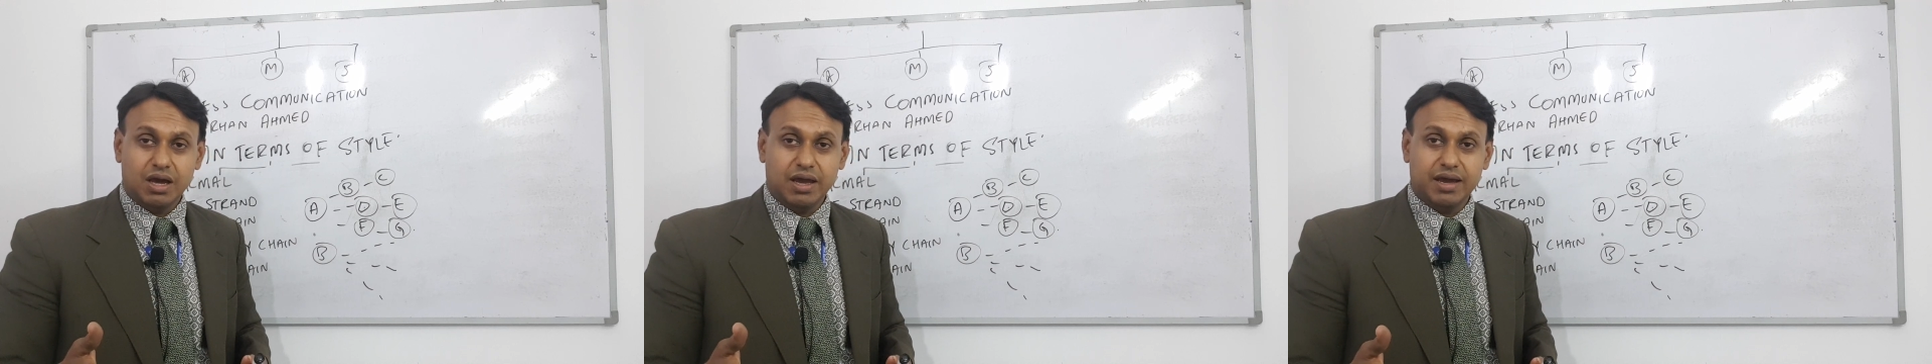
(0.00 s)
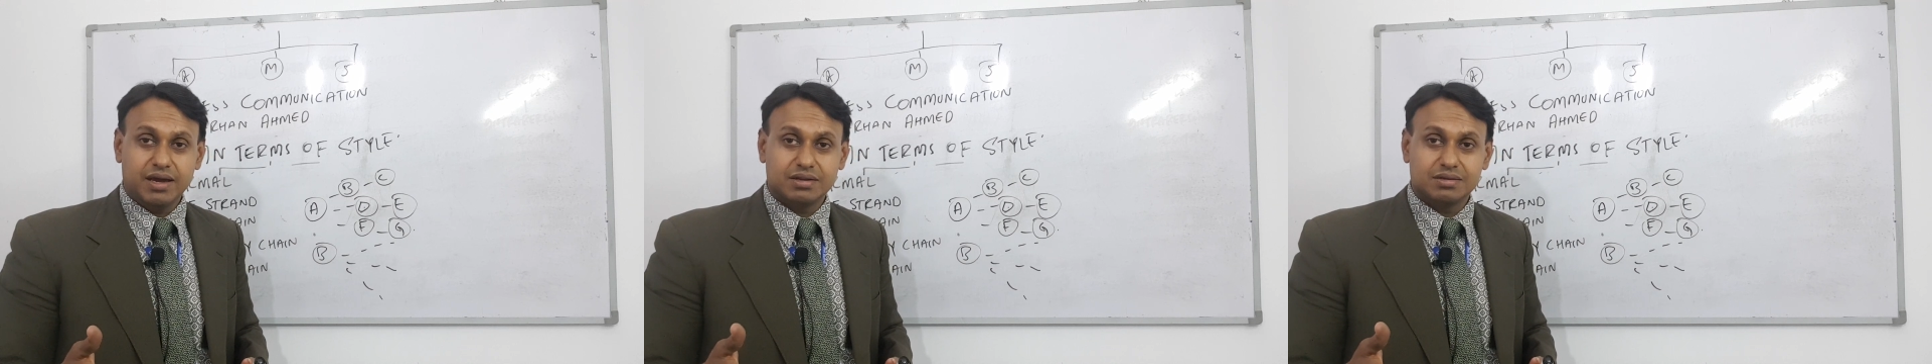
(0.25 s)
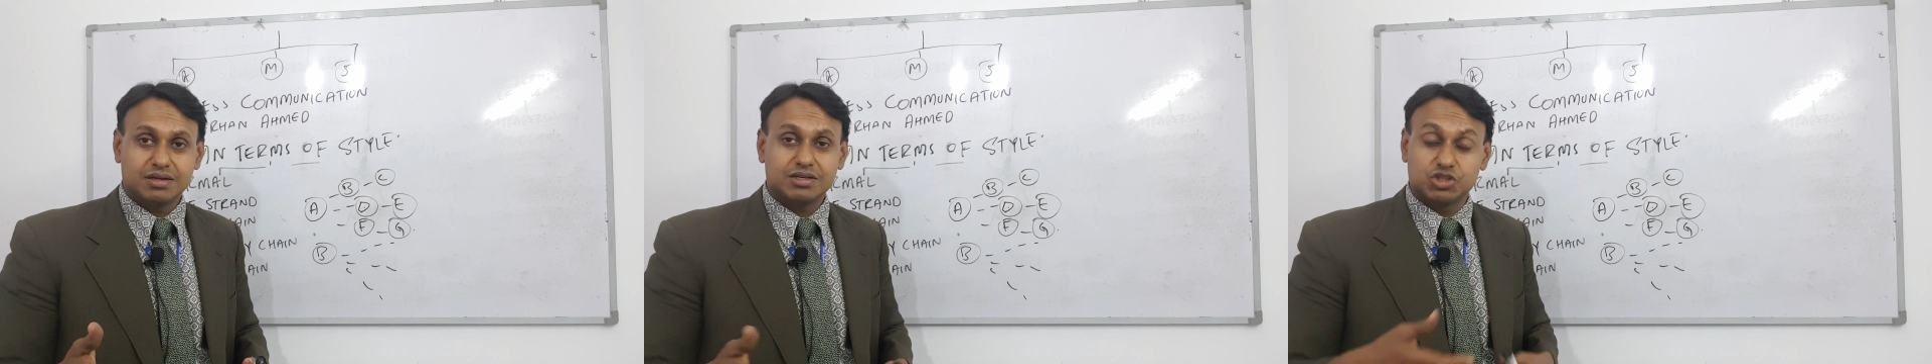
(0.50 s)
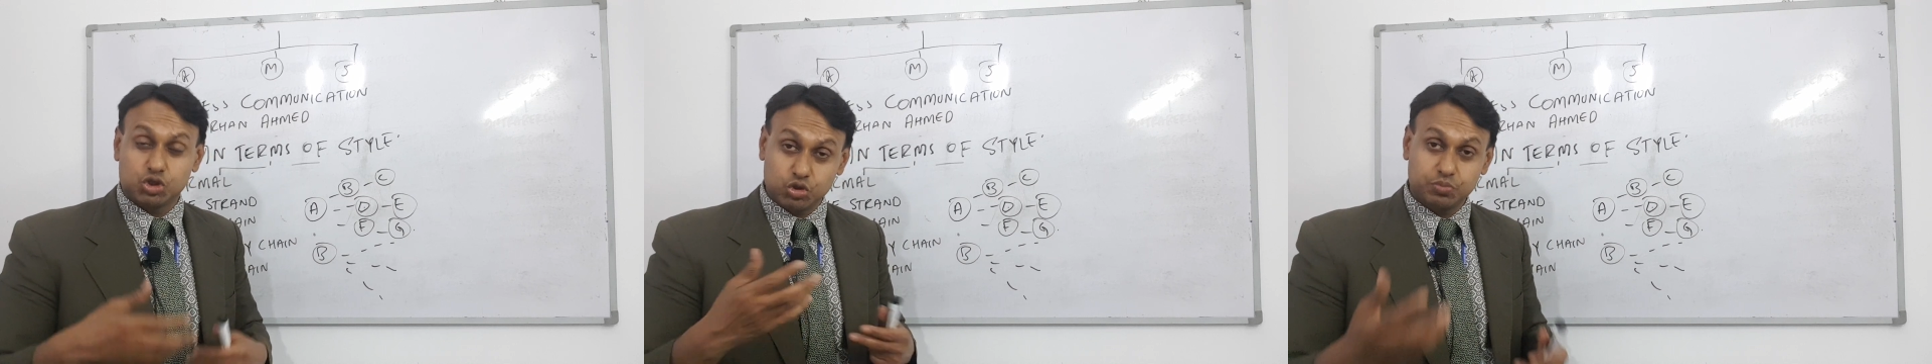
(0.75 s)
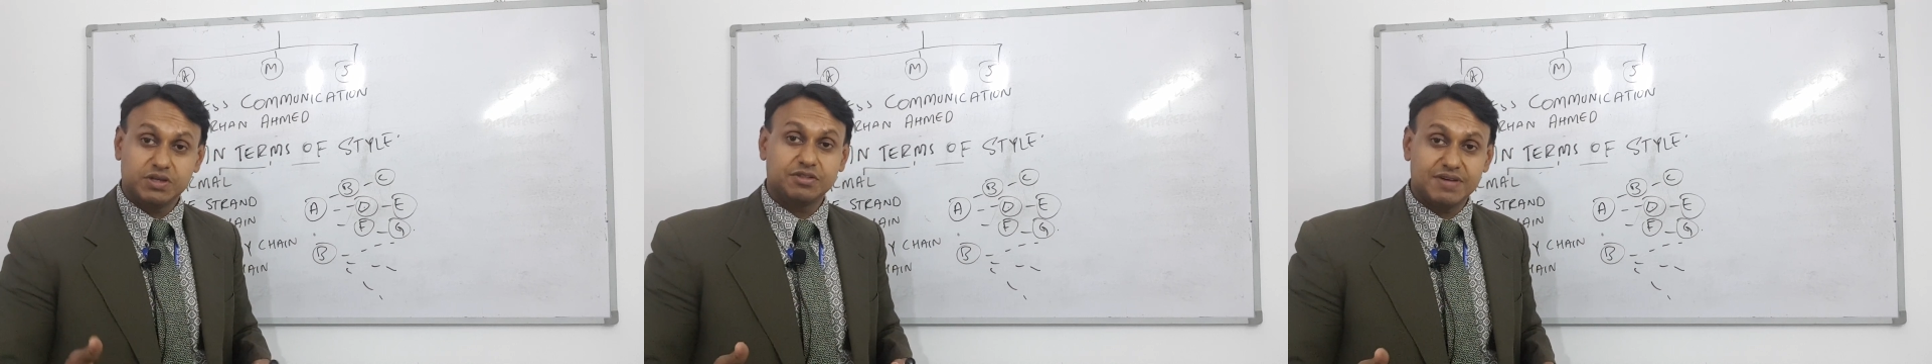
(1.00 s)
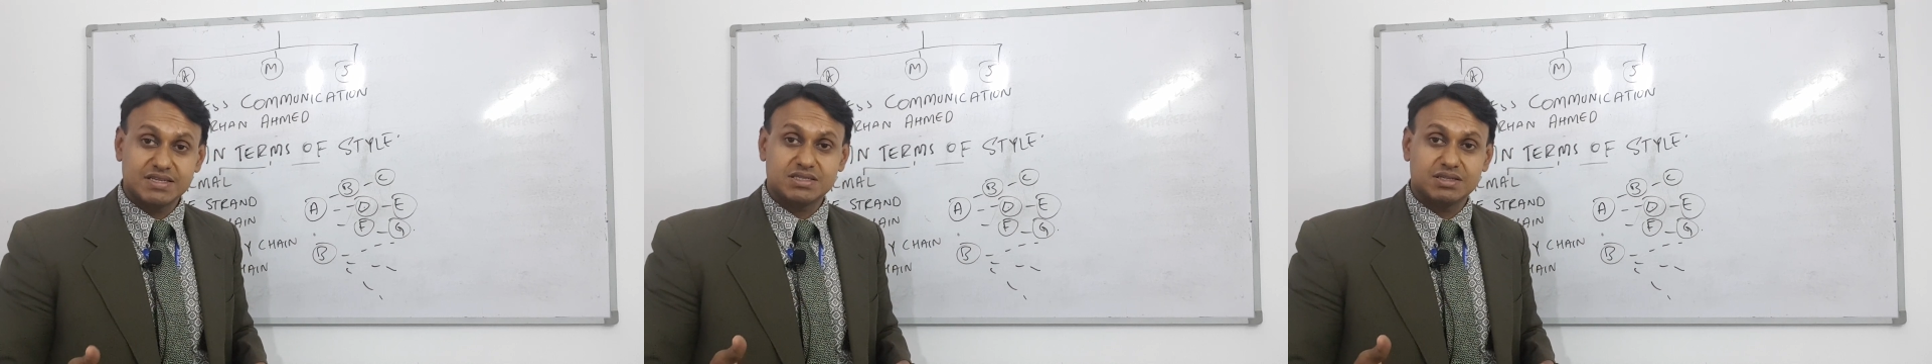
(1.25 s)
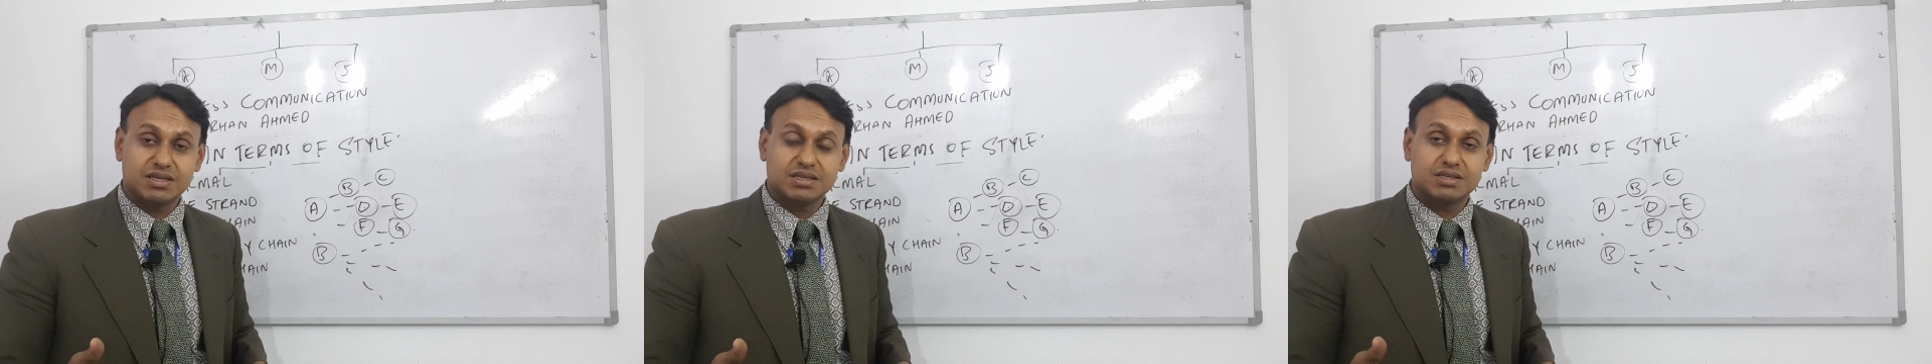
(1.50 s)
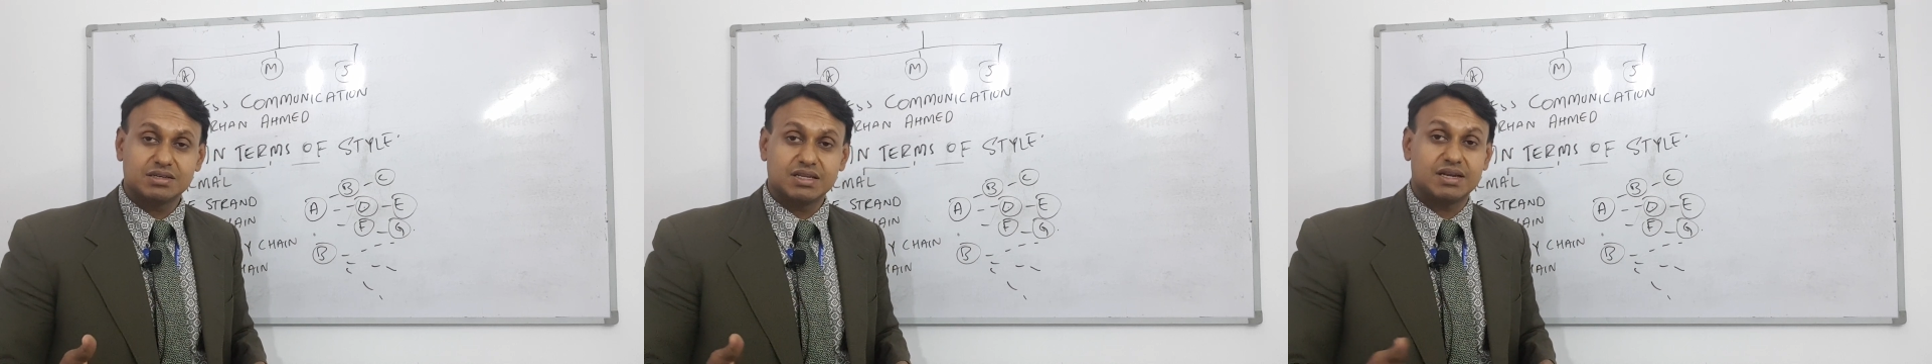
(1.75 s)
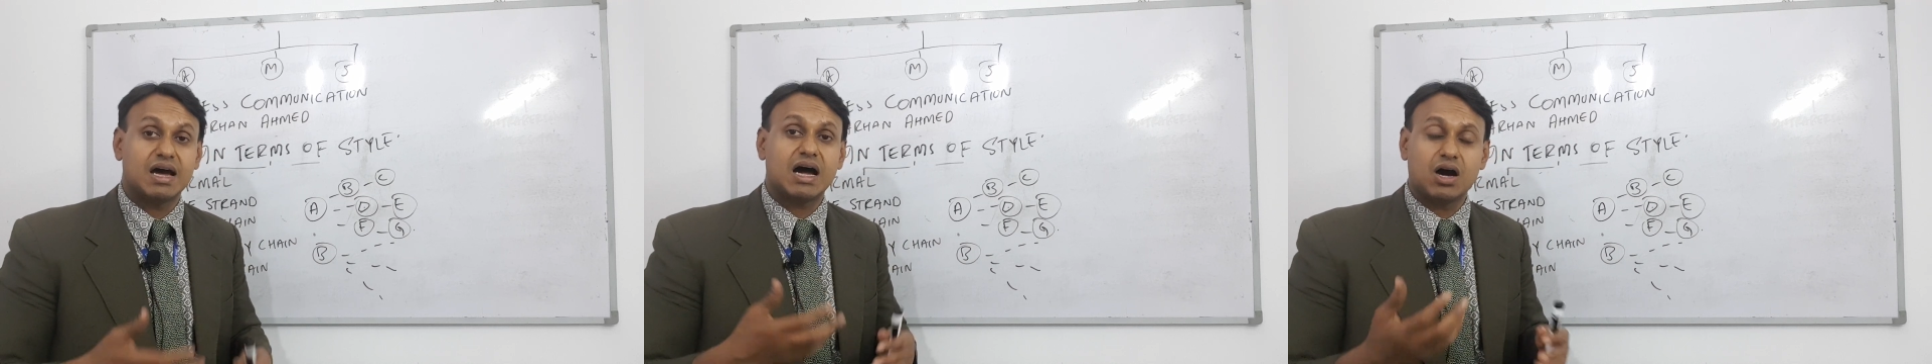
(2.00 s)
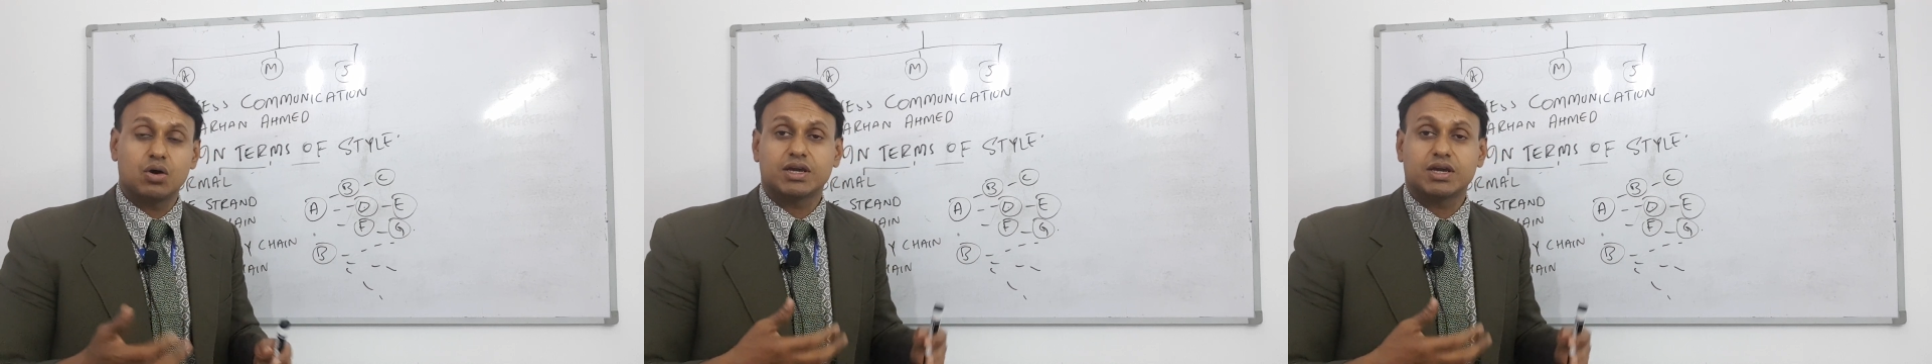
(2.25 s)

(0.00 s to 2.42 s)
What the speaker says: and it should be investigated that how